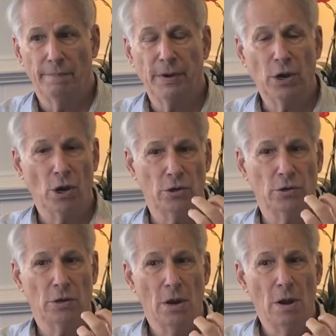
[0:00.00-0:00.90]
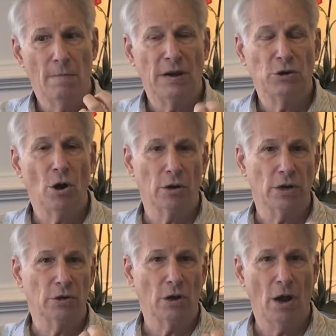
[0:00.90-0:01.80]
because my tongue
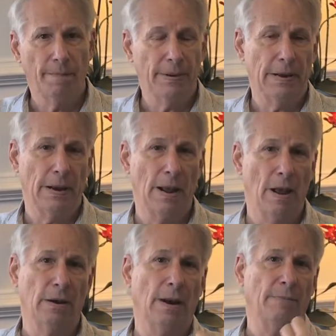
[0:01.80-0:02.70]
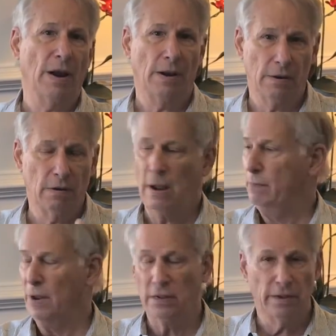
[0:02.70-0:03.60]
is up and out. I'm not
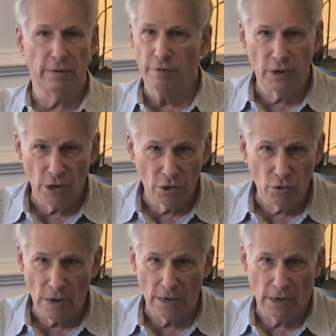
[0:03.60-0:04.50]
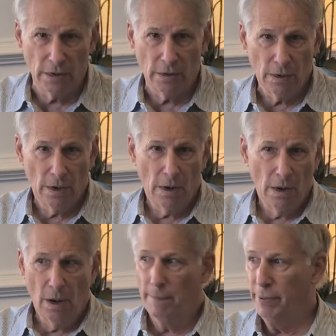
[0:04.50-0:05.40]
living in adrenaline,
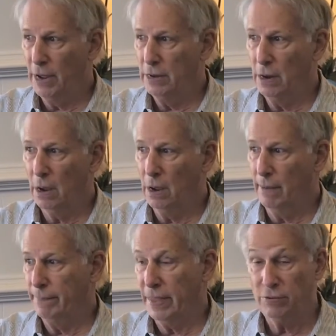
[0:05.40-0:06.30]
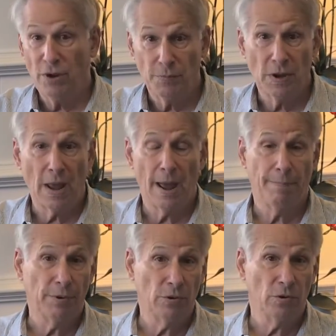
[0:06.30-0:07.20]
but if something
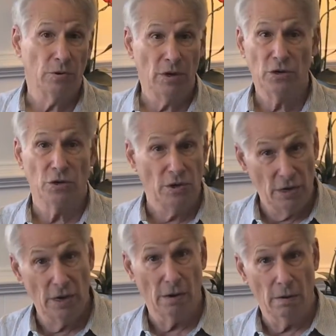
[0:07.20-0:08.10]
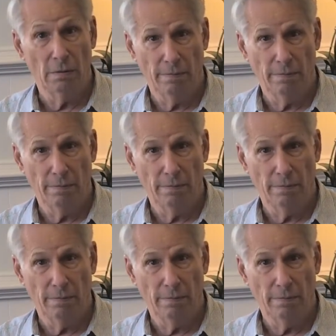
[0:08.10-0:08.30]
happens, it's there.